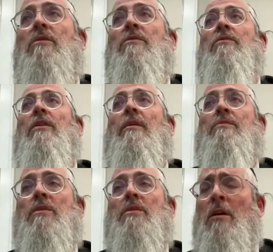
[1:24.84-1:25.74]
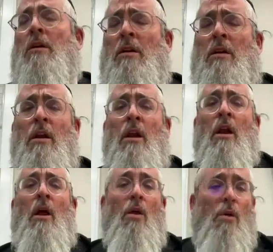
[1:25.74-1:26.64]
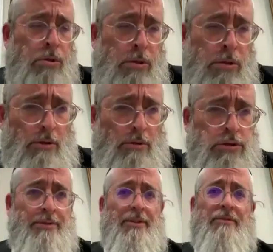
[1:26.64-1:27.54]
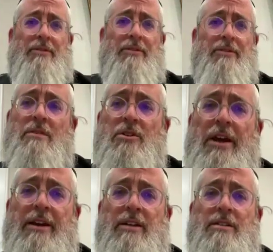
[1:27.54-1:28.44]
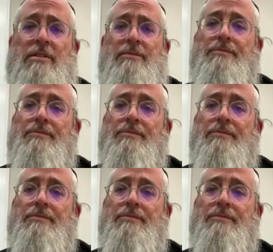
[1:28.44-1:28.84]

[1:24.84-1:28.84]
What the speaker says: or the flaps, the flaps of the jackets.